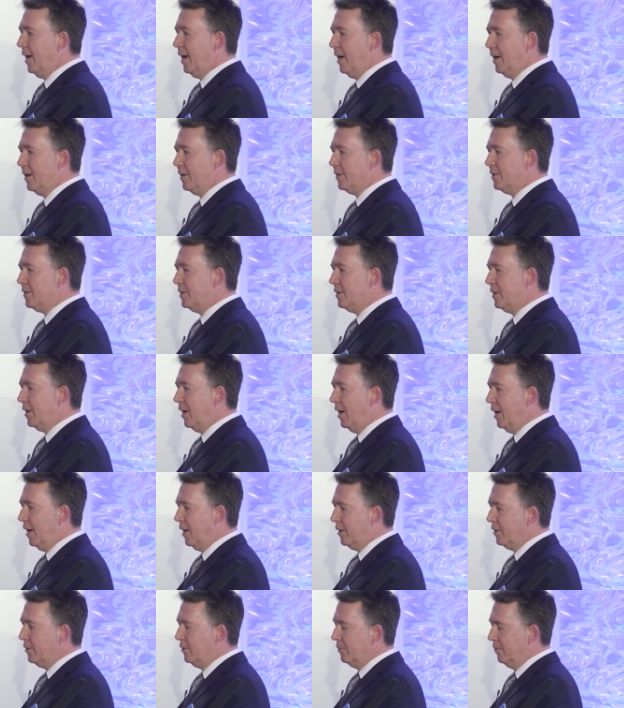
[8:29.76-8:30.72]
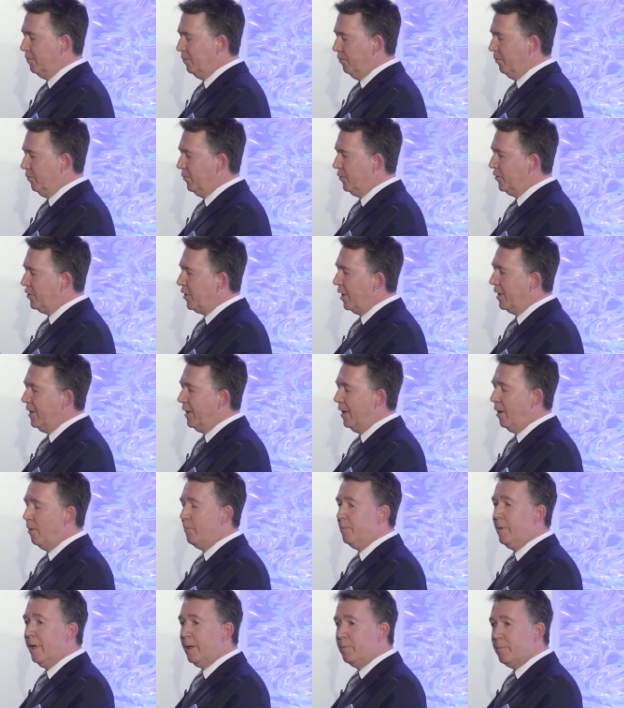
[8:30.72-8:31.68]
at uh, signing
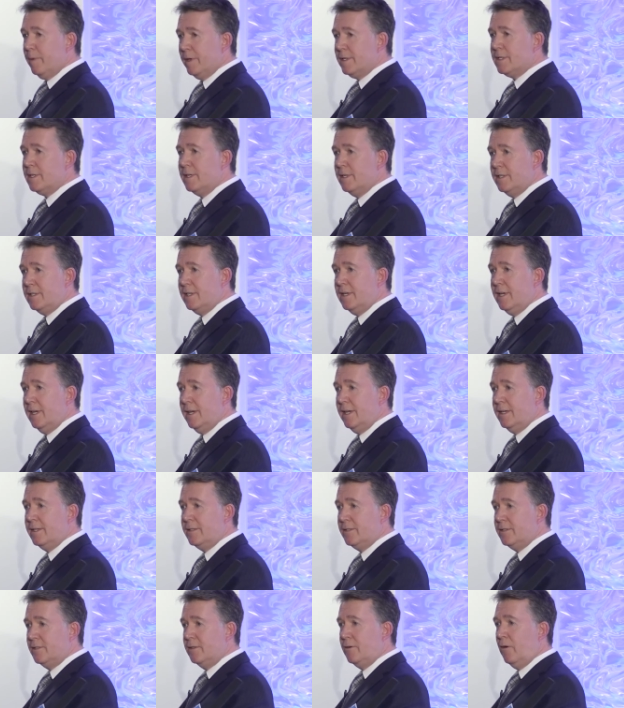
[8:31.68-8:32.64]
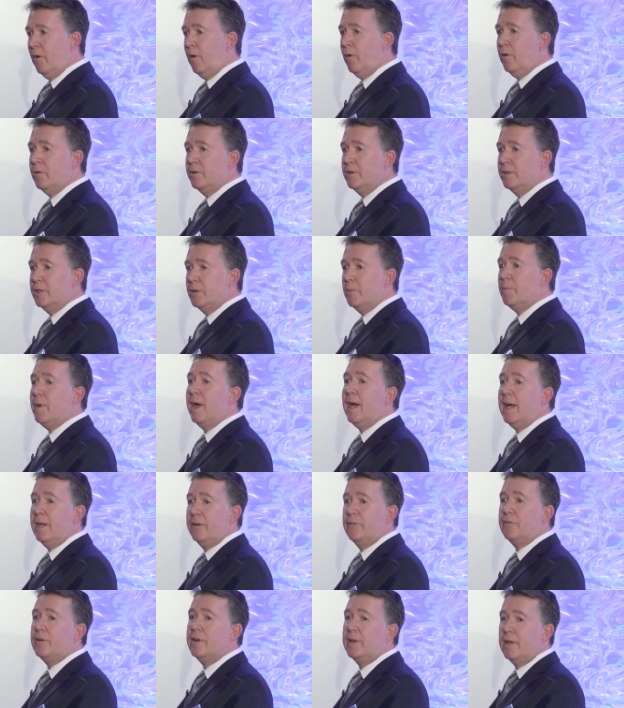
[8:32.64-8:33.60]
up big businesses on
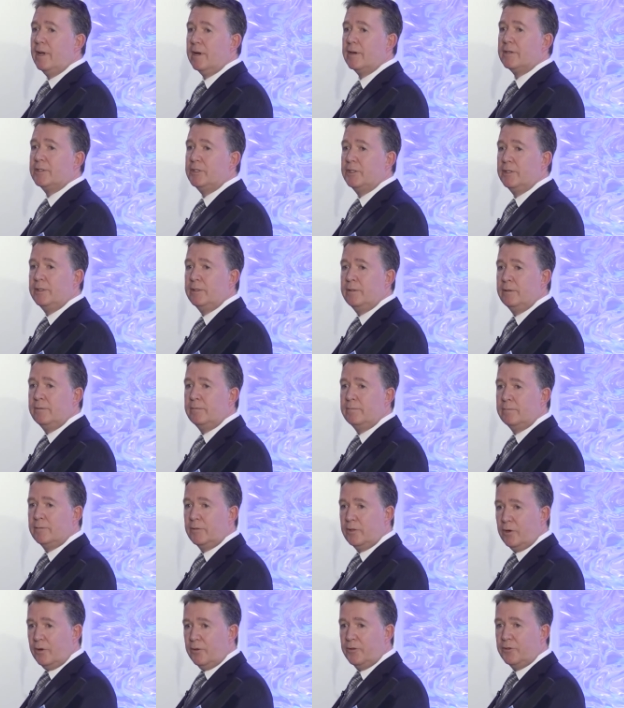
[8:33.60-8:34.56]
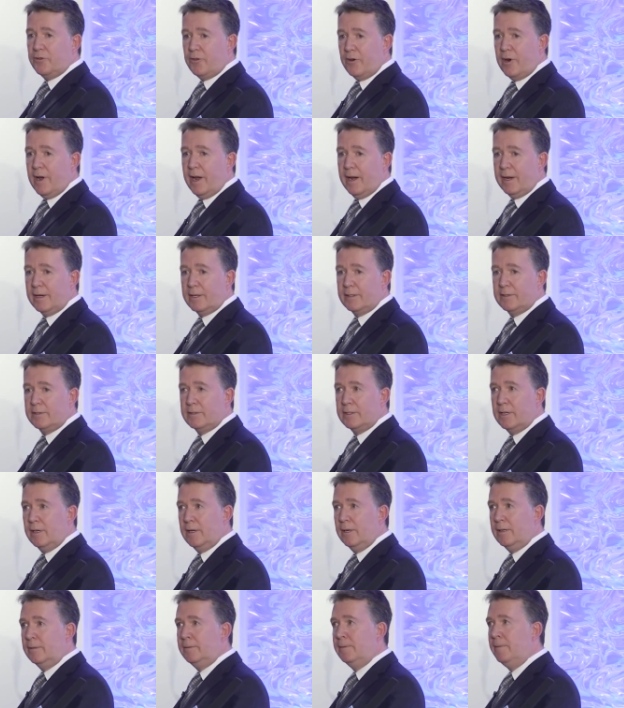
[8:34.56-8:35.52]
demand reduction contracts.
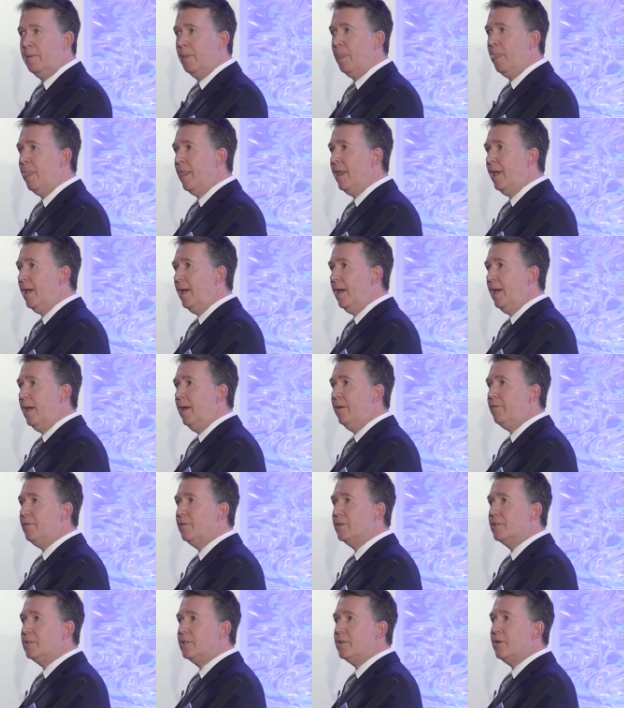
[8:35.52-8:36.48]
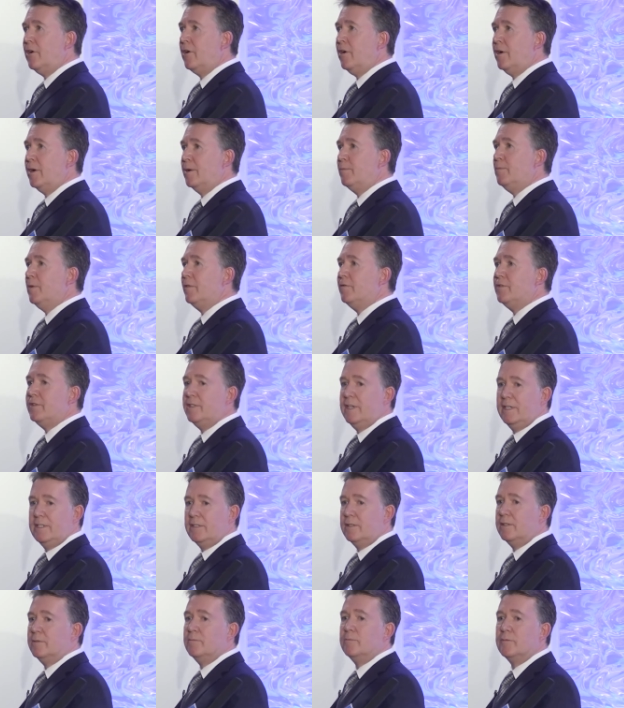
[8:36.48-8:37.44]
So if a time of
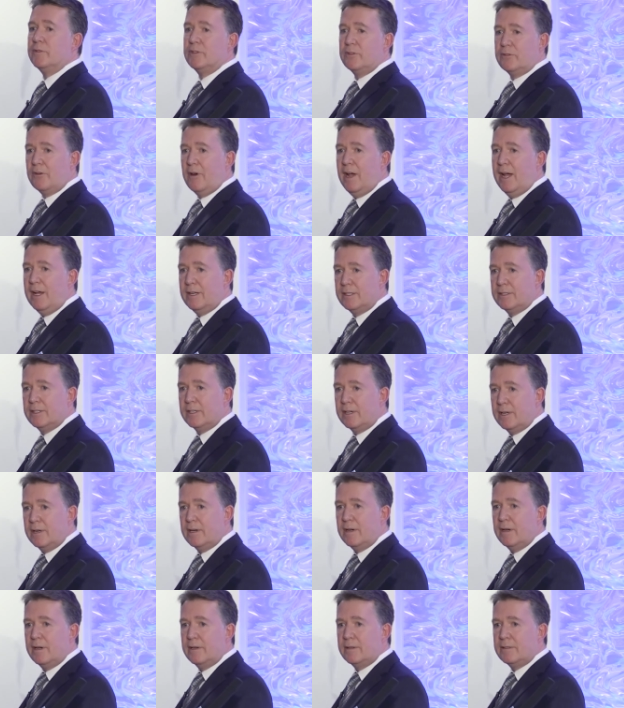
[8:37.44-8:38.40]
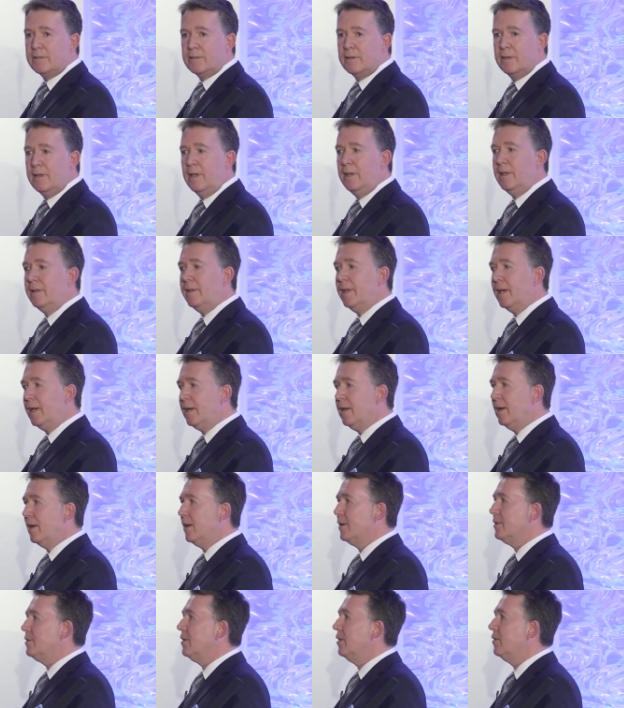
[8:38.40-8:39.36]
system stress occurs, they can
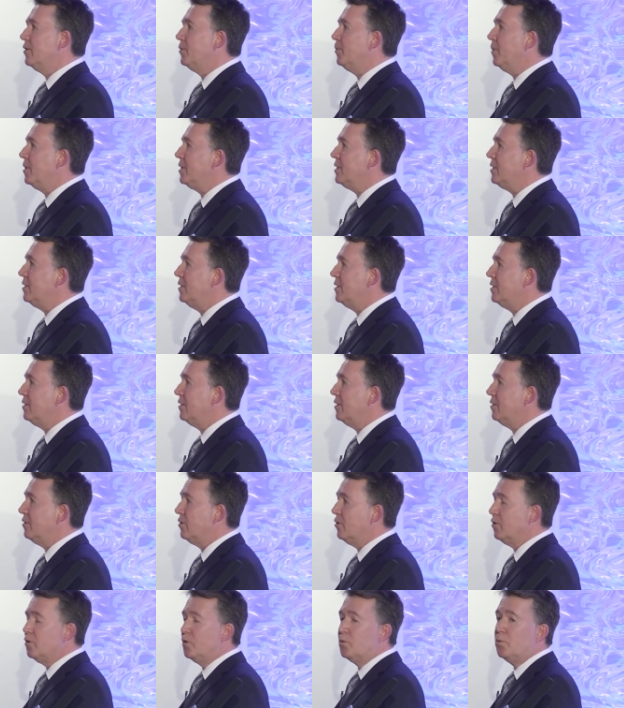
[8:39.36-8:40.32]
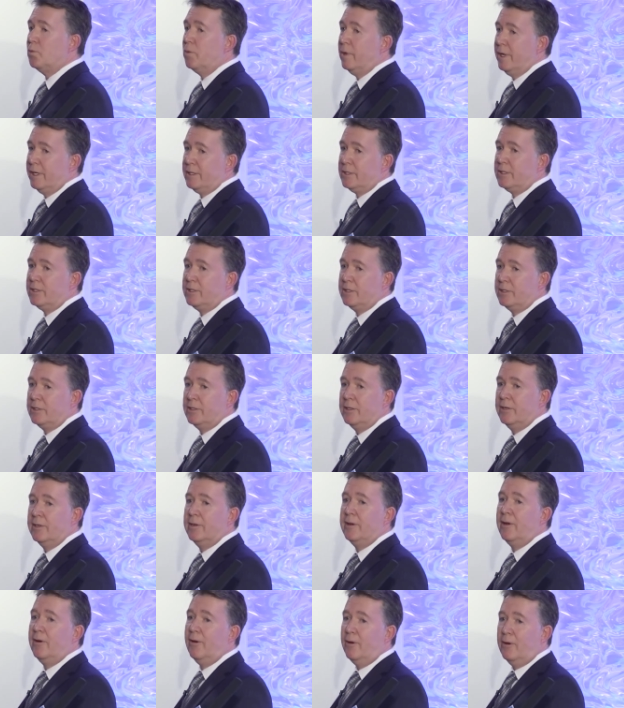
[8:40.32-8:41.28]
ask those businesses to switch
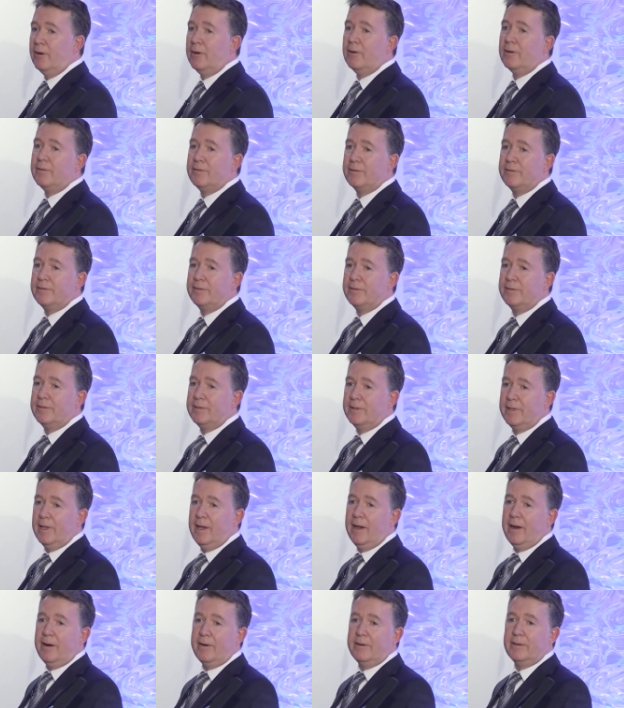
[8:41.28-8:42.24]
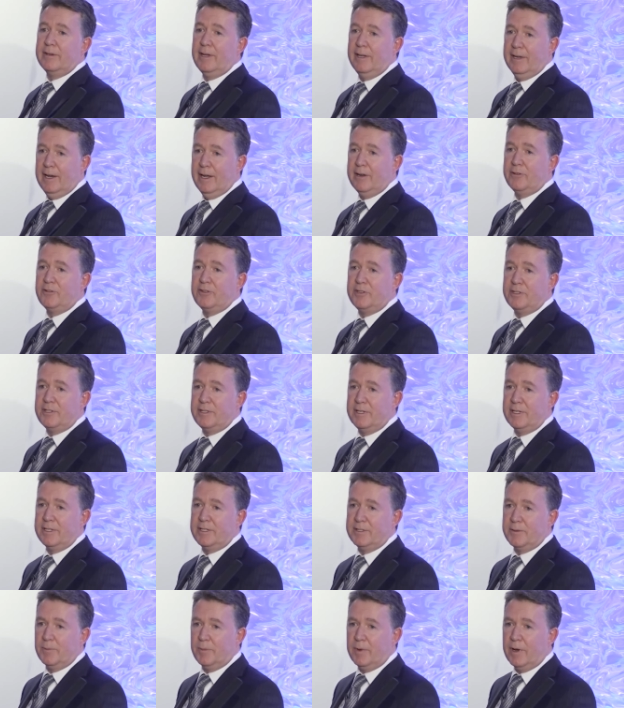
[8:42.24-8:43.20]
off their electricity
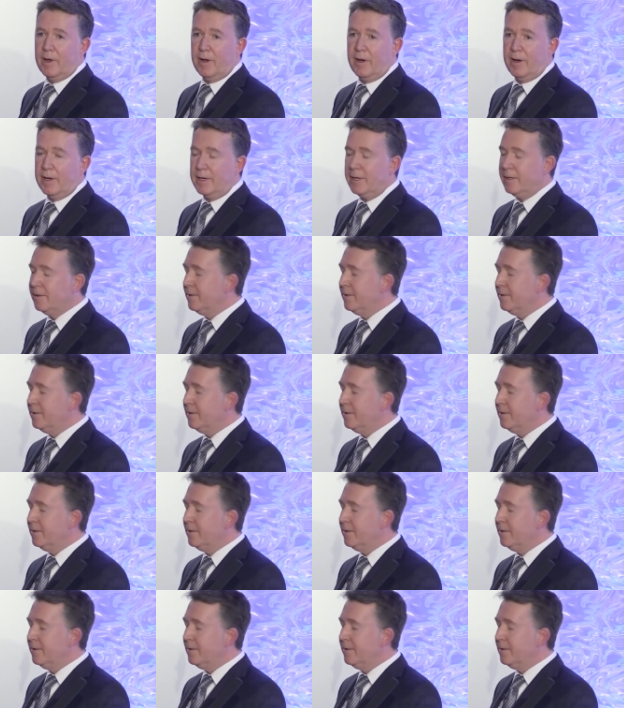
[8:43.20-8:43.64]
supply.